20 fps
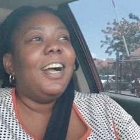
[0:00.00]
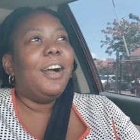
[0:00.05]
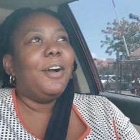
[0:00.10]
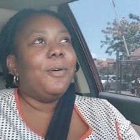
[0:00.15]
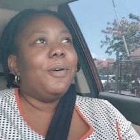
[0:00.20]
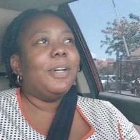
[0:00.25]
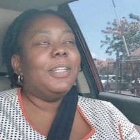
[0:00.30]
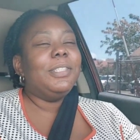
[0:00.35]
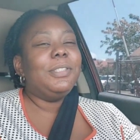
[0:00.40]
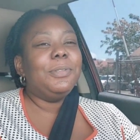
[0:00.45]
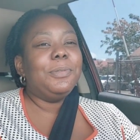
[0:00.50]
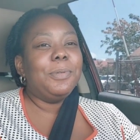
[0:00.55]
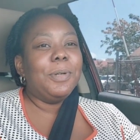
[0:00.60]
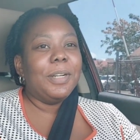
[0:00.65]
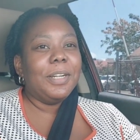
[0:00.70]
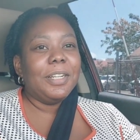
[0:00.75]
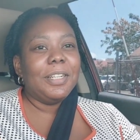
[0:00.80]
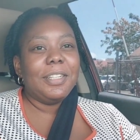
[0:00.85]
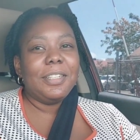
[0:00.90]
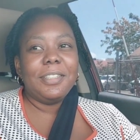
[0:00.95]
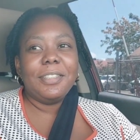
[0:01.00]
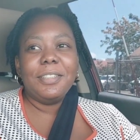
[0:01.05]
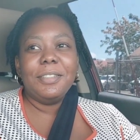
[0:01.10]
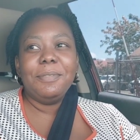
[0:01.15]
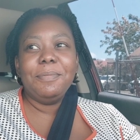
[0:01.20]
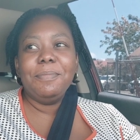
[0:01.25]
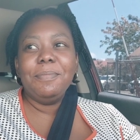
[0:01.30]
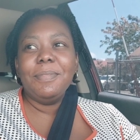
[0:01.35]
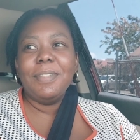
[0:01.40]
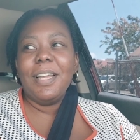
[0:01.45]
i want to work
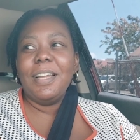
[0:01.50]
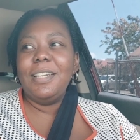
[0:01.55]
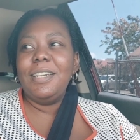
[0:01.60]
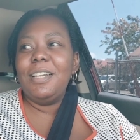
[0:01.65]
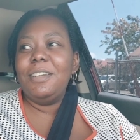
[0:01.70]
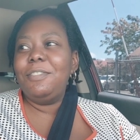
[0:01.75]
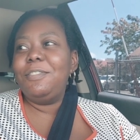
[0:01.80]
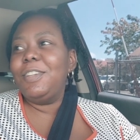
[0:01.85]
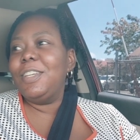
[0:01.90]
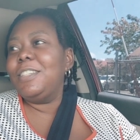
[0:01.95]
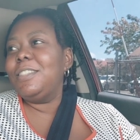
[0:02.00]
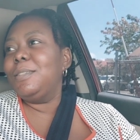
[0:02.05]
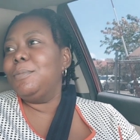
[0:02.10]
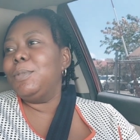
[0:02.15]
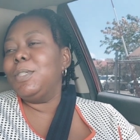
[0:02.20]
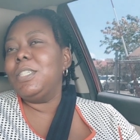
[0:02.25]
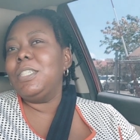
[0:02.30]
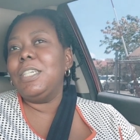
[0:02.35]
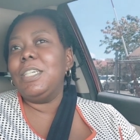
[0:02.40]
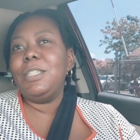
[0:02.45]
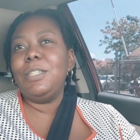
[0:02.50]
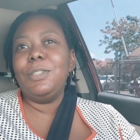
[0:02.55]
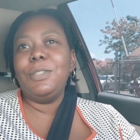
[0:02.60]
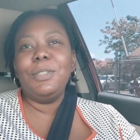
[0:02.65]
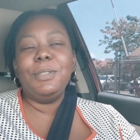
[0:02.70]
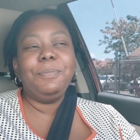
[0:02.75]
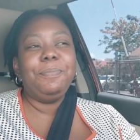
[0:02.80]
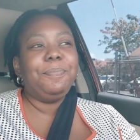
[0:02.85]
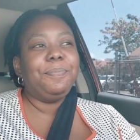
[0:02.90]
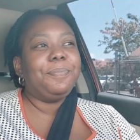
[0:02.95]
i need a flexible
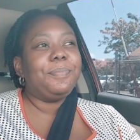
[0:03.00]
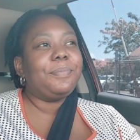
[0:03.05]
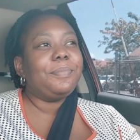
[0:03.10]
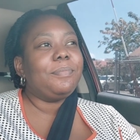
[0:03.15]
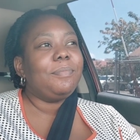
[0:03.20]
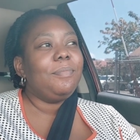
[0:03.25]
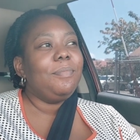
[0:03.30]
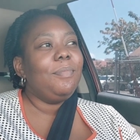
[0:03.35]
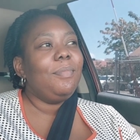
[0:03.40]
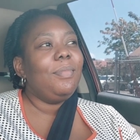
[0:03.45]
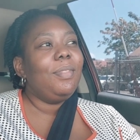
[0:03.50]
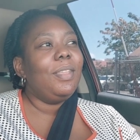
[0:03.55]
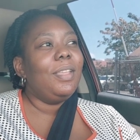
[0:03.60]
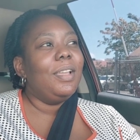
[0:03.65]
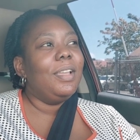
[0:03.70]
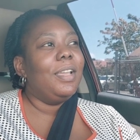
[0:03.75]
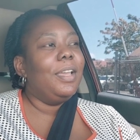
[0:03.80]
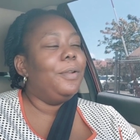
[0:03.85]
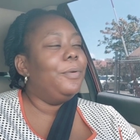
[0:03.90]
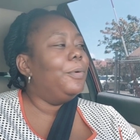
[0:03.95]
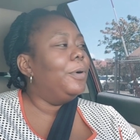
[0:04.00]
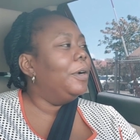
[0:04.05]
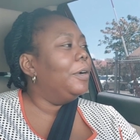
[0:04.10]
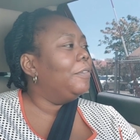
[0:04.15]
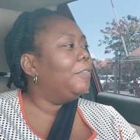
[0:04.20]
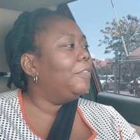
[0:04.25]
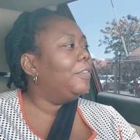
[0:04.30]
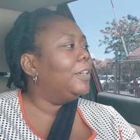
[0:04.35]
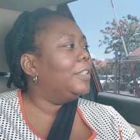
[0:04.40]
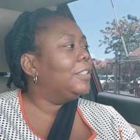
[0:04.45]
schedule can
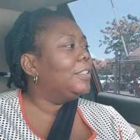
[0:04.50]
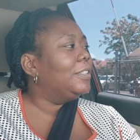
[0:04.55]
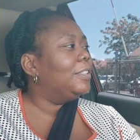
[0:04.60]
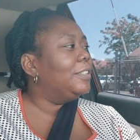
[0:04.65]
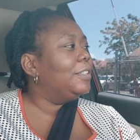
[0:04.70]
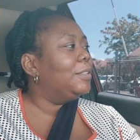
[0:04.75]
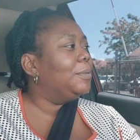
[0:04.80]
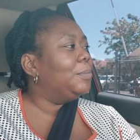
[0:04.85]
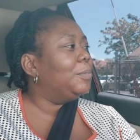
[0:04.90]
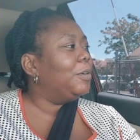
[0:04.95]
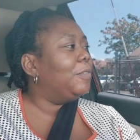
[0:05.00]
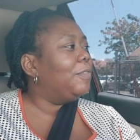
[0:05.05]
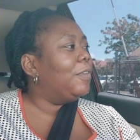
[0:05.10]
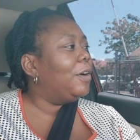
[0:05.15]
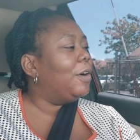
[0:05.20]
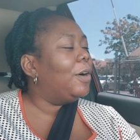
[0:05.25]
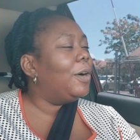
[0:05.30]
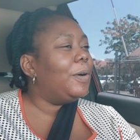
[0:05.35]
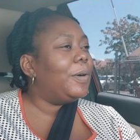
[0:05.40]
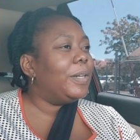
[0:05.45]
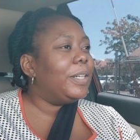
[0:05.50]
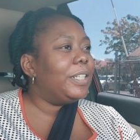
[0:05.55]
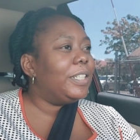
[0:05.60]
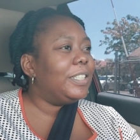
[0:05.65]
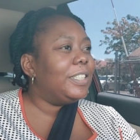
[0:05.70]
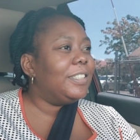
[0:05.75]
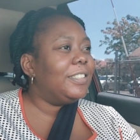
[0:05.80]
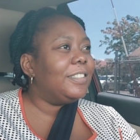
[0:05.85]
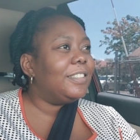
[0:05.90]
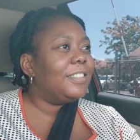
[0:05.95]
work for a certain number of
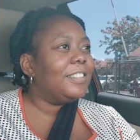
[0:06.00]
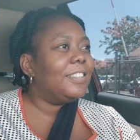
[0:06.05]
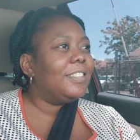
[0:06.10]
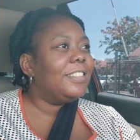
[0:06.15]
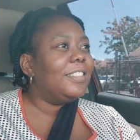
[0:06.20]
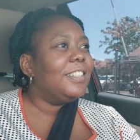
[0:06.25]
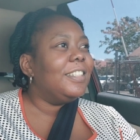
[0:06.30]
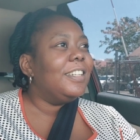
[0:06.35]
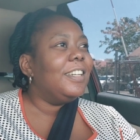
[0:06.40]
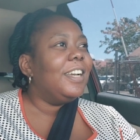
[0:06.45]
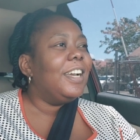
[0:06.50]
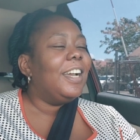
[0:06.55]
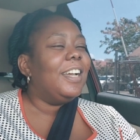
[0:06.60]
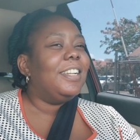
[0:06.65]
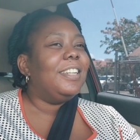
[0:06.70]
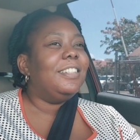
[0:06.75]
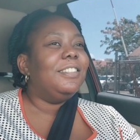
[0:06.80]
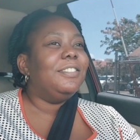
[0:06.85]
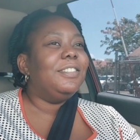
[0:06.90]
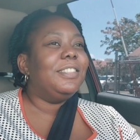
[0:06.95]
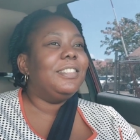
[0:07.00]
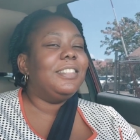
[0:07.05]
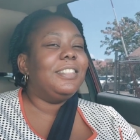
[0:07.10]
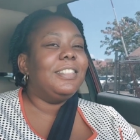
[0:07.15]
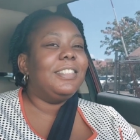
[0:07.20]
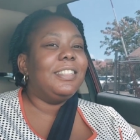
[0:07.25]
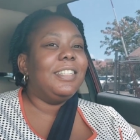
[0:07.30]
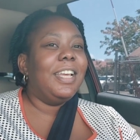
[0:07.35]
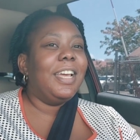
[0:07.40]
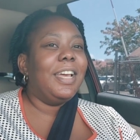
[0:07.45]
hours and the rest of
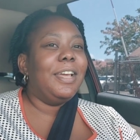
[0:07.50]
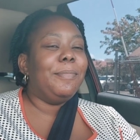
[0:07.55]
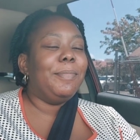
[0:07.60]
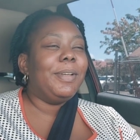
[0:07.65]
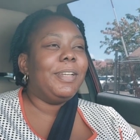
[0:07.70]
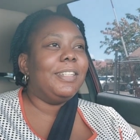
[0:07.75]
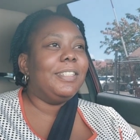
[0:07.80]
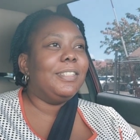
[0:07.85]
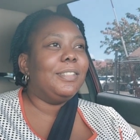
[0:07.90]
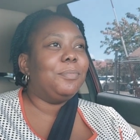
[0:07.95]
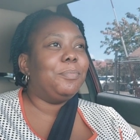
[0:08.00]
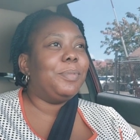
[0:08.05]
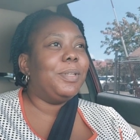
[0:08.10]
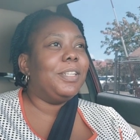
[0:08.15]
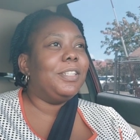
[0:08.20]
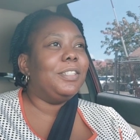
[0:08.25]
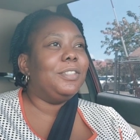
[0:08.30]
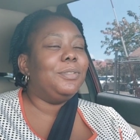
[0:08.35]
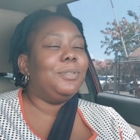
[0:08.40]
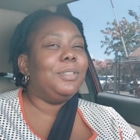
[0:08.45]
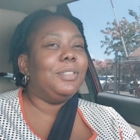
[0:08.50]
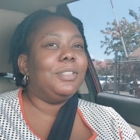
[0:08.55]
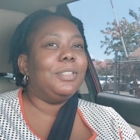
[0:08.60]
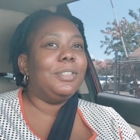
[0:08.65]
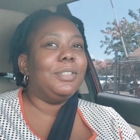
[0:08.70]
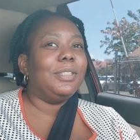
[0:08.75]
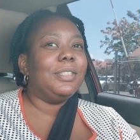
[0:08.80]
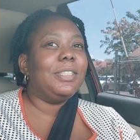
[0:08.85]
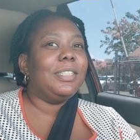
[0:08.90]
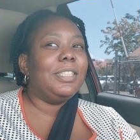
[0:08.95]
the time I can spend doing
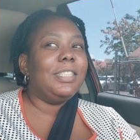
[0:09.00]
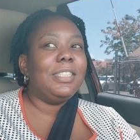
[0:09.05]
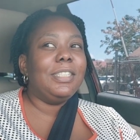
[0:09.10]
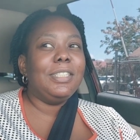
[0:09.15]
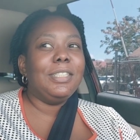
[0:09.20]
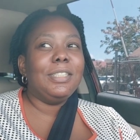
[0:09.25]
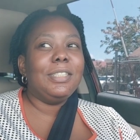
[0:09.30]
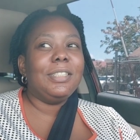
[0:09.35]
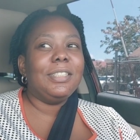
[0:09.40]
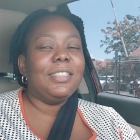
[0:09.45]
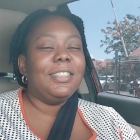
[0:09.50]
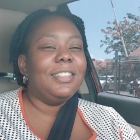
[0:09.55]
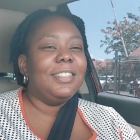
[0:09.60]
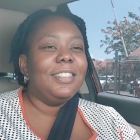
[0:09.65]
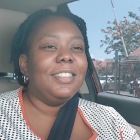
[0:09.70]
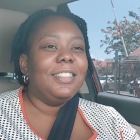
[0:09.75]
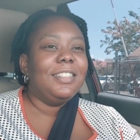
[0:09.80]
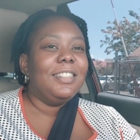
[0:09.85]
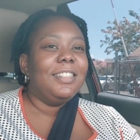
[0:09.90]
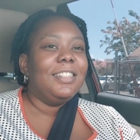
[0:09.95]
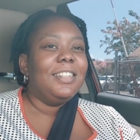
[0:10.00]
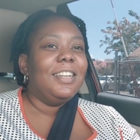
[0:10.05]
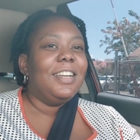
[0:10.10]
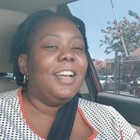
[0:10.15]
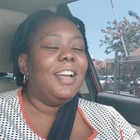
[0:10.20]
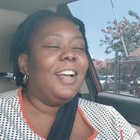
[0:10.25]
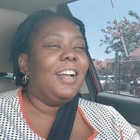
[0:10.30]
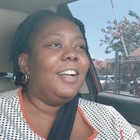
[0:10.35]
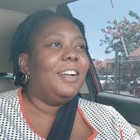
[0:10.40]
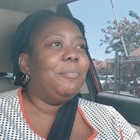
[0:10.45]
certain things
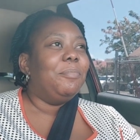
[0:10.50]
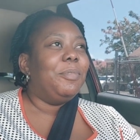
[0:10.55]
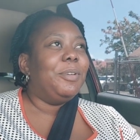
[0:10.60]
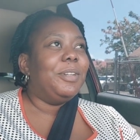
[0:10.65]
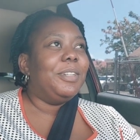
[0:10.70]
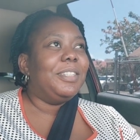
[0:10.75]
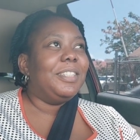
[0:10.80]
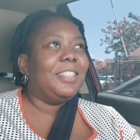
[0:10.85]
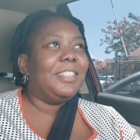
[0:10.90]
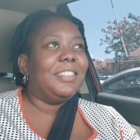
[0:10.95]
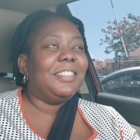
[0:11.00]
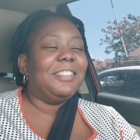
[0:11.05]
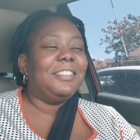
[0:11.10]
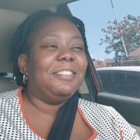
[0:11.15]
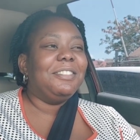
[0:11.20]
but yeah